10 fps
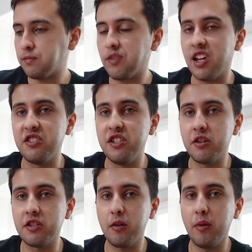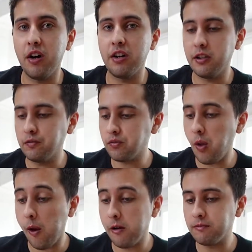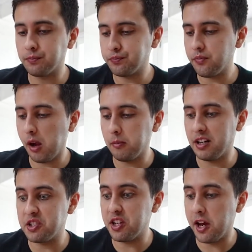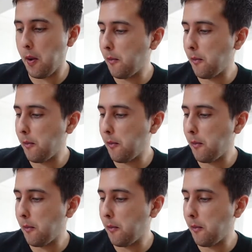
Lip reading: As Deontay Wilder might say.